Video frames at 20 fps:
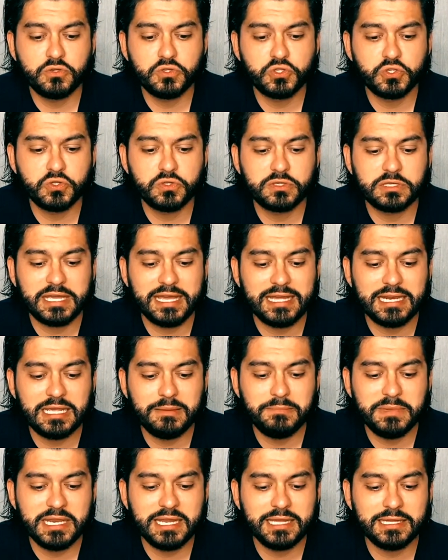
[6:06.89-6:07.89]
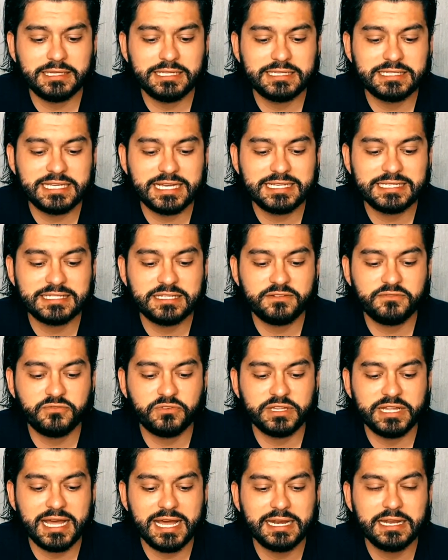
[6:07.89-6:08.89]
should get immediately tested
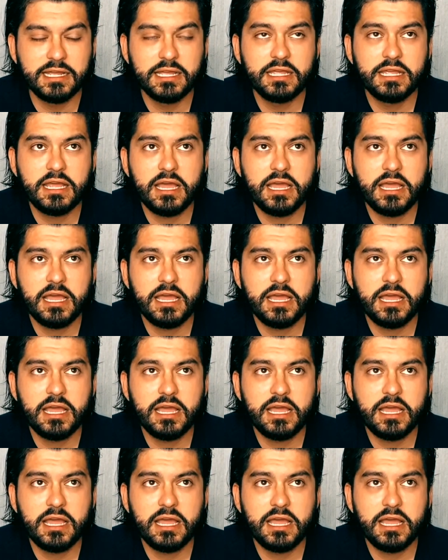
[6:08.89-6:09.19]
for that.